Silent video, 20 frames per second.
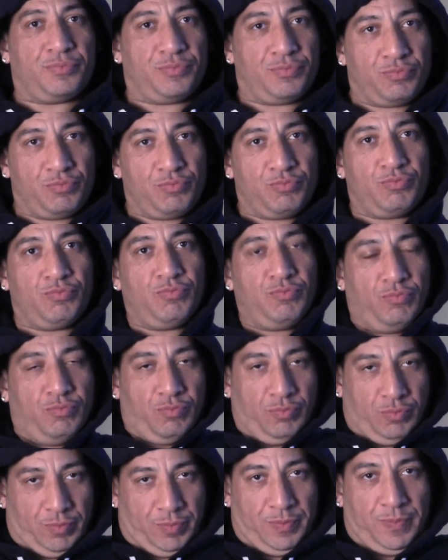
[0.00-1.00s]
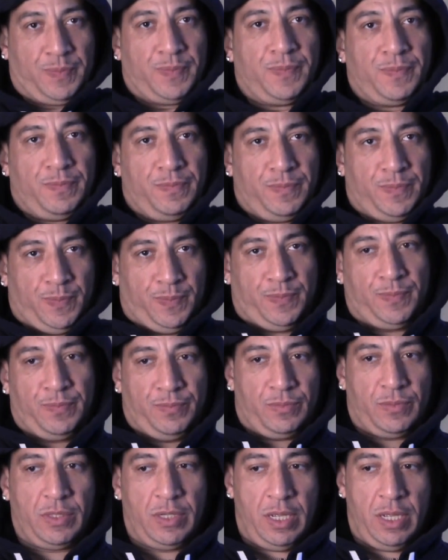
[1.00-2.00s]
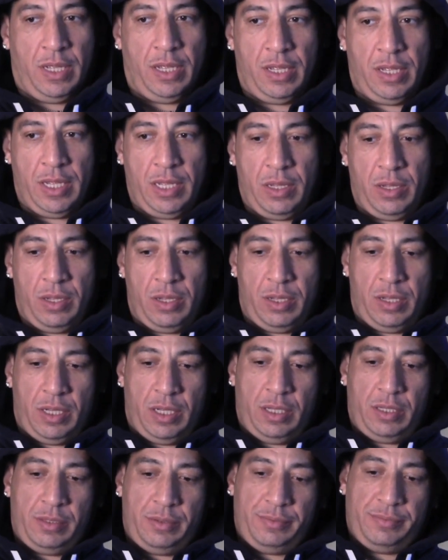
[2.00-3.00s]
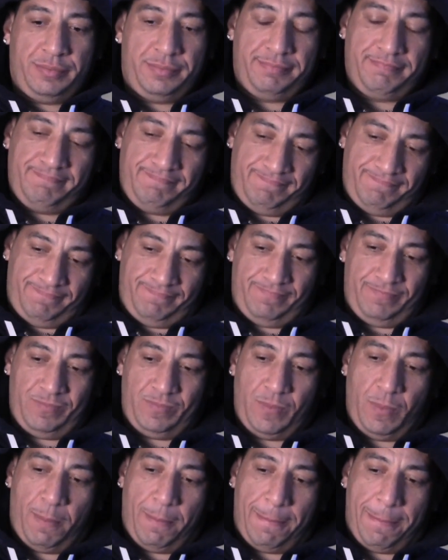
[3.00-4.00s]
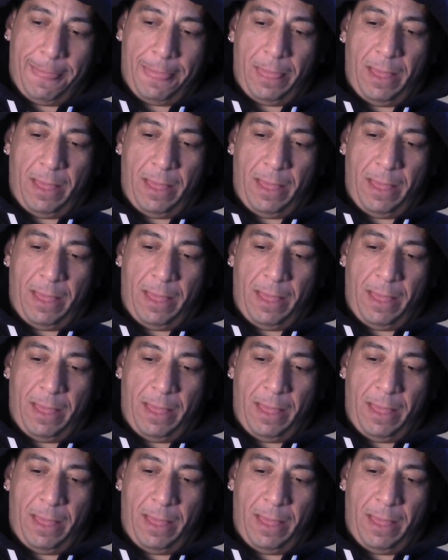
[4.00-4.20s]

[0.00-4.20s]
viewer. How has hip-hop evolved and changed?